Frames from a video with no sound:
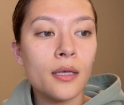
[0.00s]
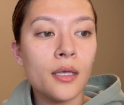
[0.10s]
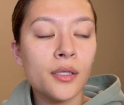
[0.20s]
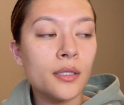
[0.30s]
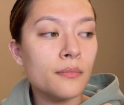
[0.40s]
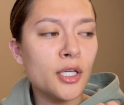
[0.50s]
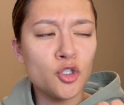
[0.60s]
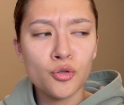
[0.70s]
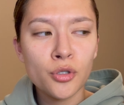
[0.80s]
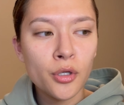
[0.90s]
in my
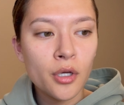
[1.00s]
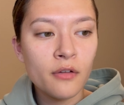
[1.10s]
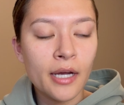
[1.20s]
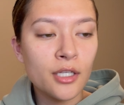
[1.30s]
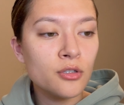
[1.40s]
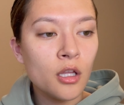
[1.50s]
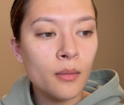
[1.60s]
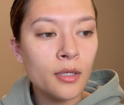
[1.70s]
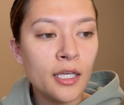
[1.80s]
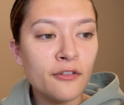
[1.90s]
junior year of high school, I
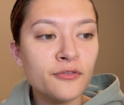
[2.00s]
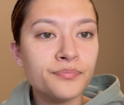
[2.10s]
believe.